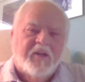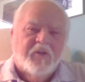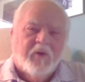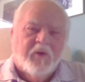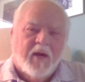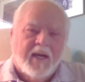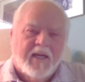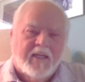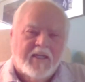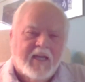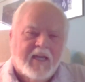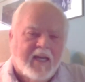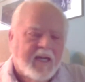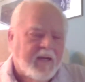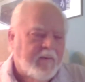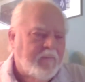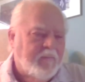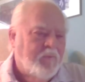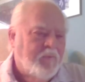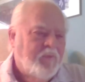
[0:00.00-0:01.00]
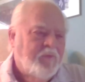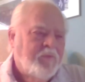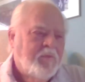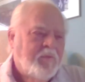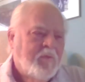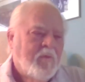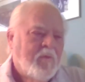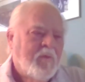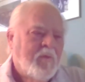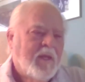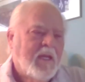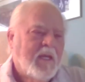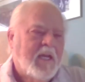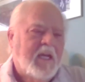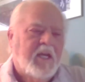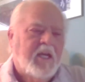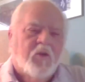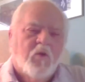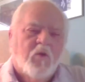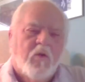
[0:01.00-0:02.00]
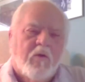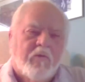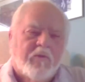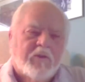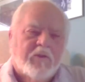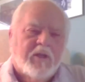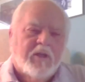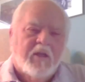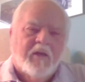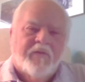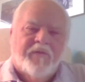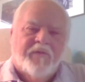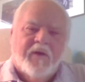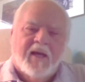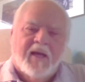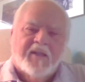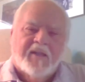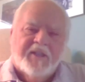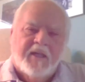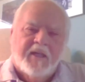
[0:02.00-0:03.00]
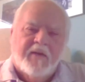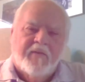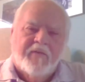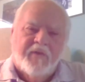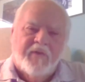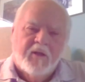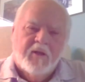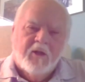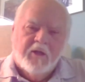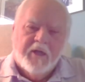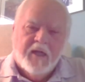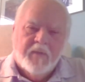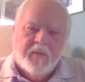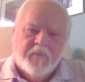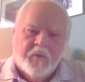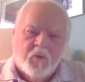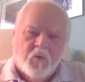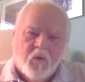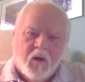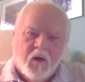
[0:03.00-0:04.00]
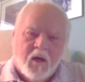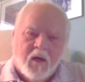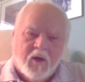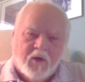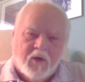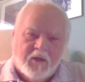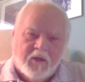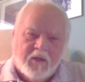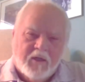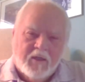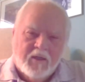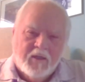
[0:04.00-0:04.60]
drank that, he'd go over to the faucet and fill it up with water.